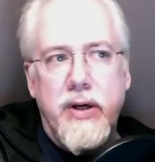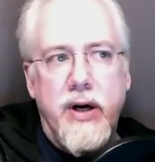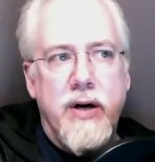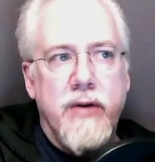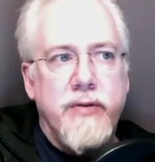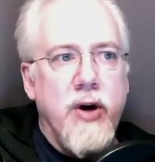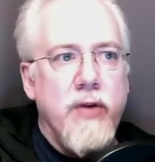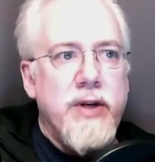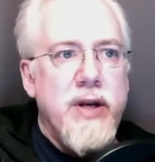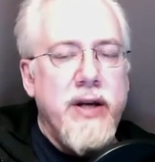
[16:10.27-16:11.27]
of
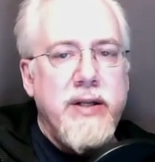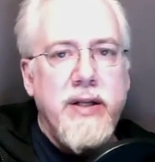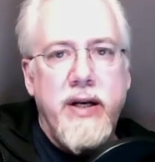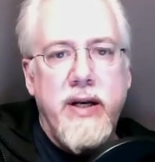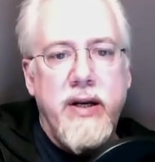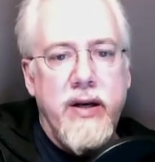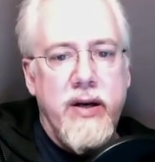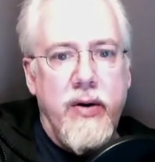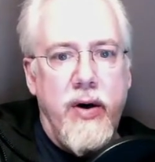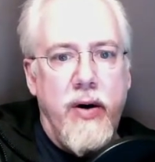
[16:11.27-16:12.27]
COVID-19,
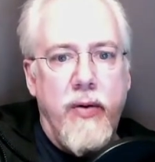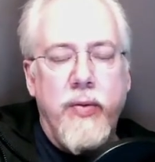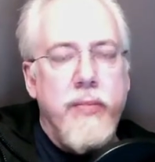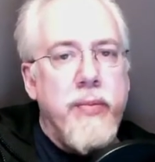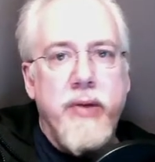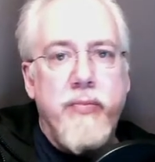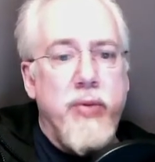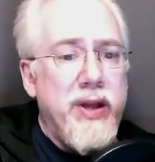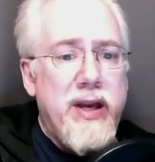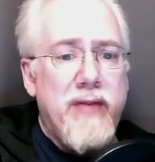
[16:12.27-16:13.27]
but
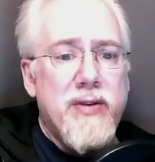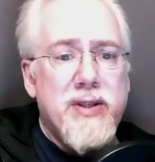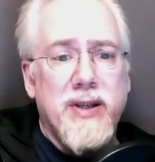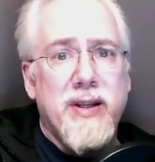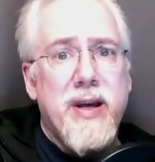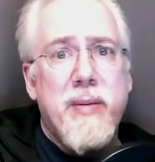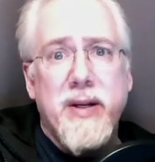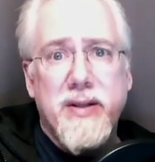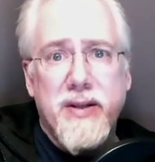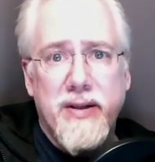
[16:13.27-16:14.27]
really even to
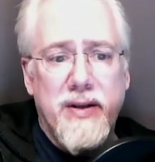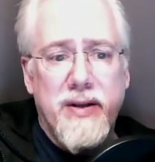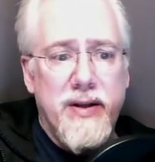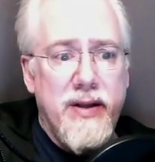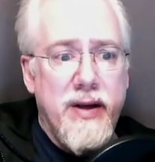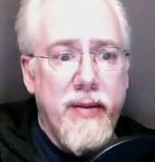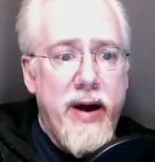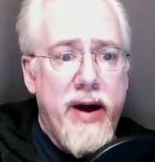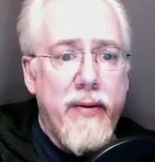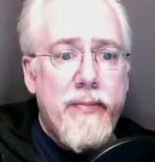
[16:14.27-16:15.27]
limit the
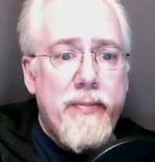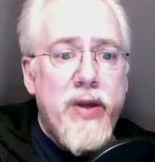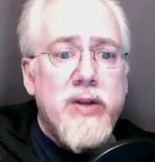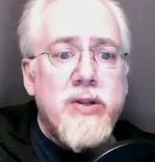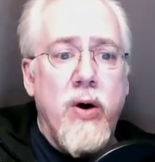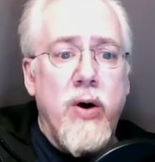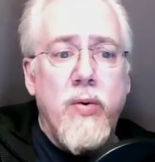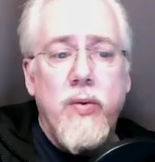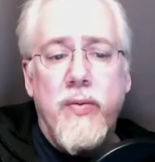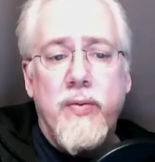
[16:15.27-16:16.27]
amount.
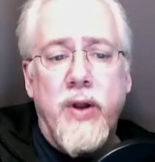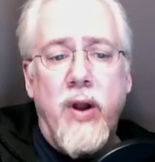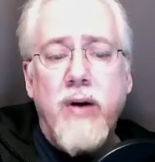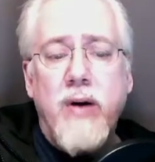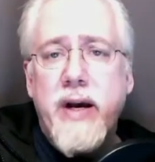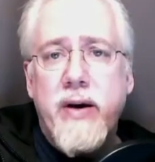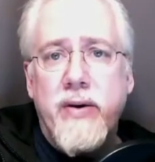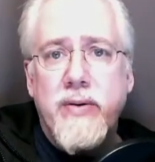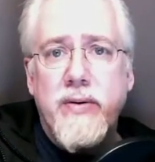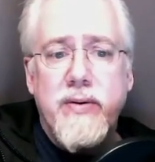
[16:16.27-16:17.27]
So the
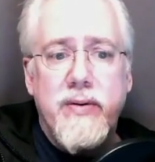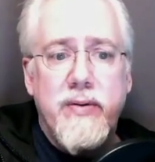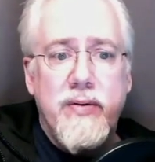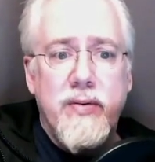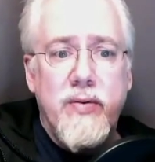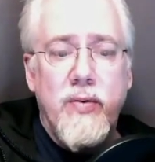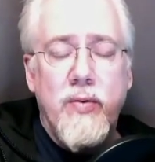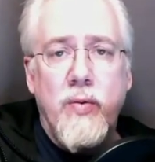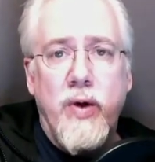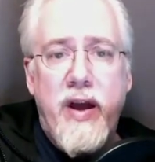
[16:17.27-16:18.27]
lockdown
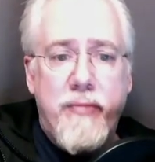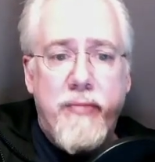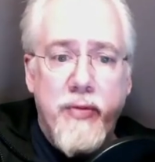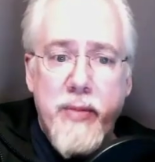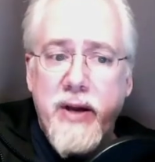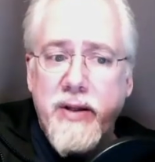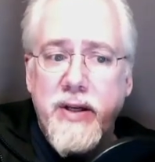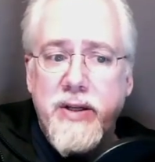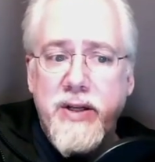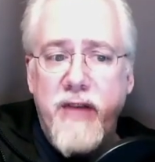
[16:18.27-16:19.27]
will have permitted the
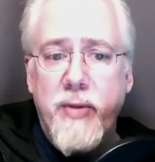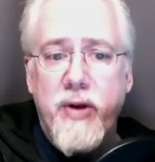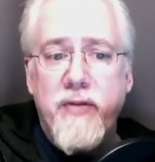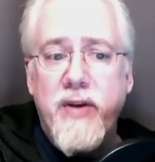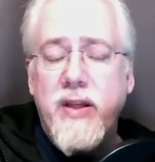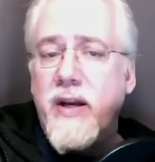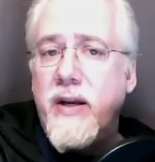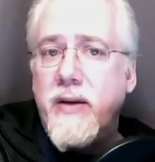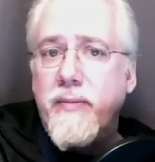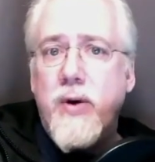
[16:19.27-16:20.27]
achievement of
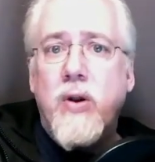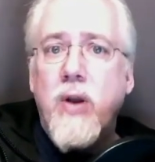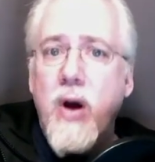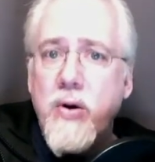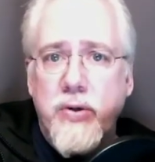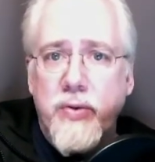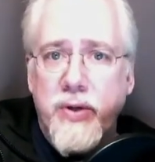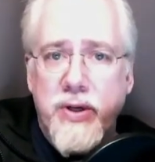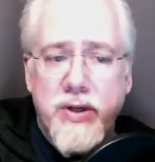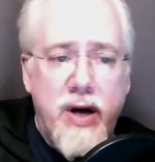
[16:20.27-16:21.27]
anything close to a
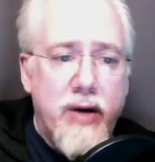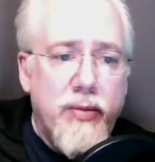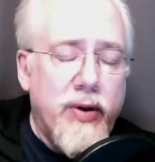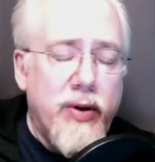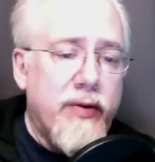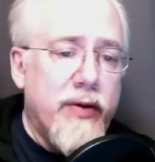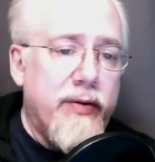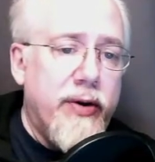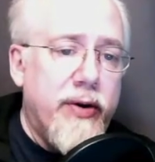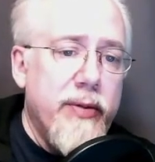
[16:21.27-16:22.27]
desirable level of
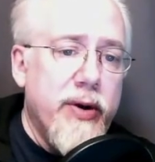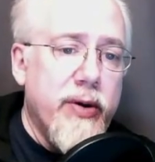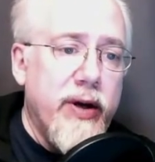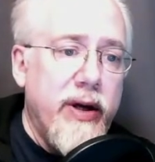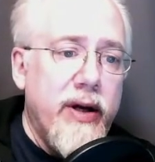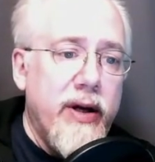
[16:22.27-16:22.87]
herd immunity.